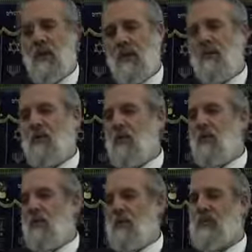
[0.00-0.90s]
Even though
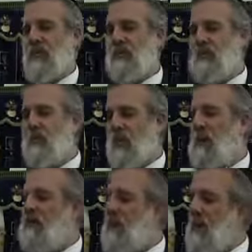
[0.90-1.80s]
he was
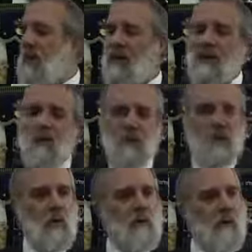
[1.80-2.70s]
wealthy and he was a
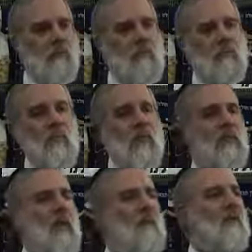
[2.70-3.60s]
donor, he
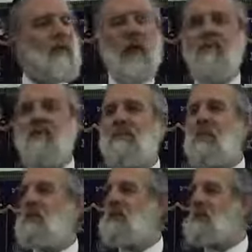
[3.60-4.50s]
never gave as
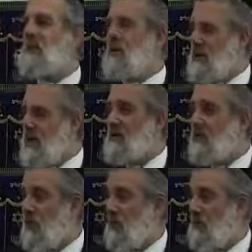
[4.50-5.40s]
much as he, as
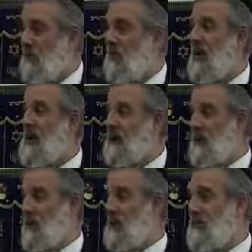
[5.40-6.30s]
he really
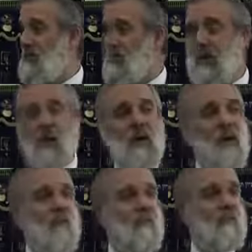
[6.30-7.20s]
could. You know, a
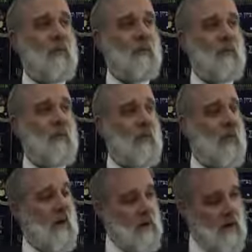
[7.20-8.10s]
lot of people
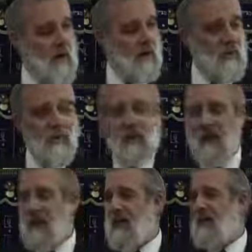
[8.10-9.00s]
are charitable,
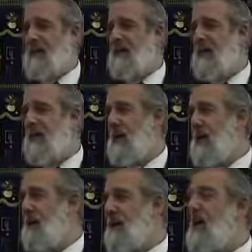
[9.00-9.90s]
they give,
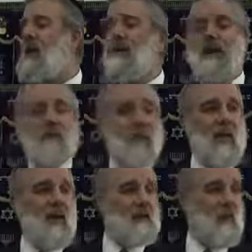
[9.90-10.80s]
but they could give a
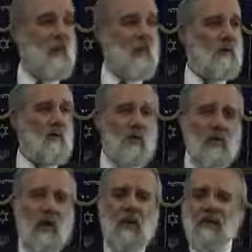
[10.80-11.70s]
lot more.
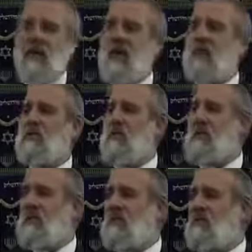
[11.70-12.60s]
that was the case with
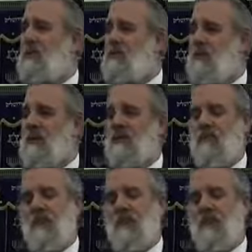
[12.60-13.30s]
this individual.